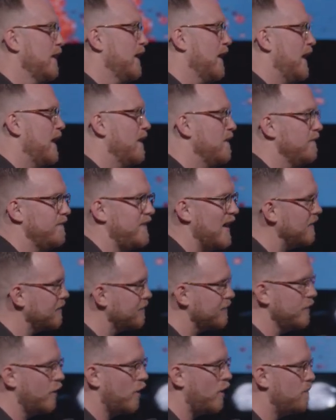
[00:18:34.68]
And
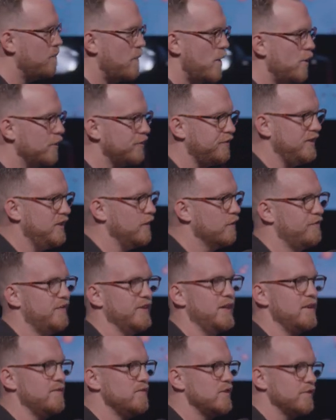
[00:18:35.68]
that's not mercy or
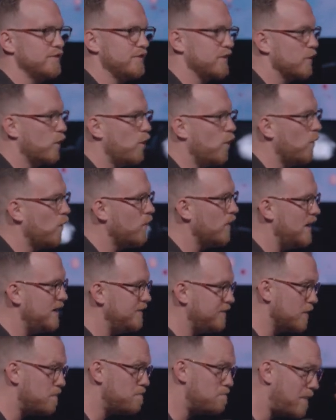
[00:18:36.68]
forgiveness at all.
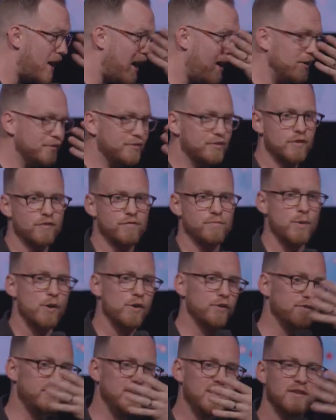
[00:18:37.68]
It's a mask of
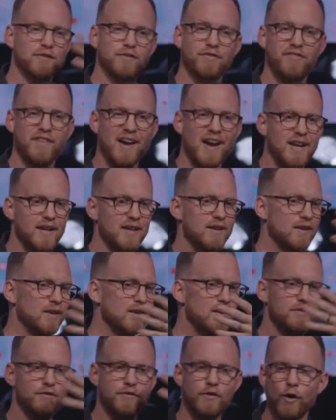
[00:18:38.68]
mercy. It's fake.
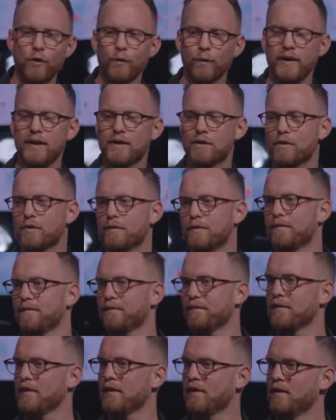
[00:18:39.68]
It's not real.
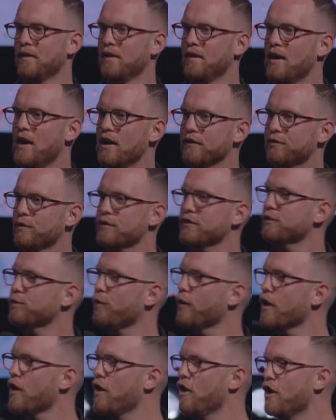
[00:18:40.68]
And so I just
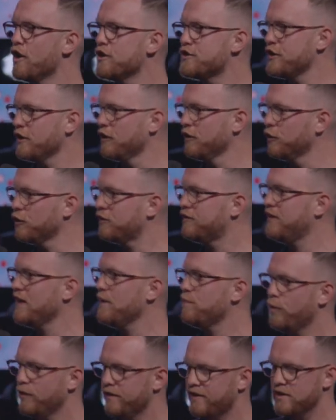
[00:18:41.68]
want to urge you to look
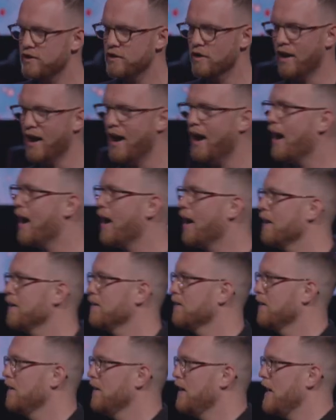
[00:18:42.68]
deep within your heart
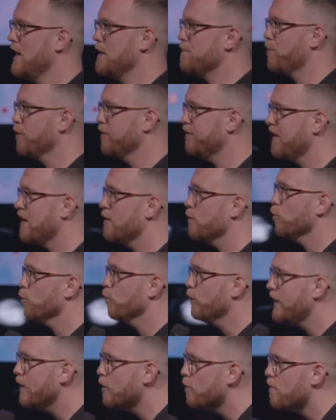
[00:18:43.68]
and present
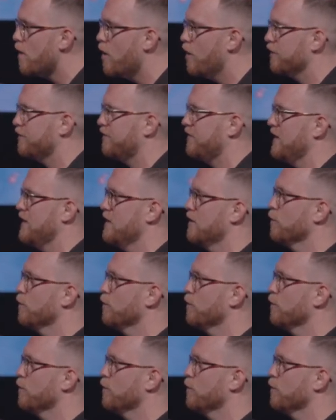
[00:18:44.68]
real mercy,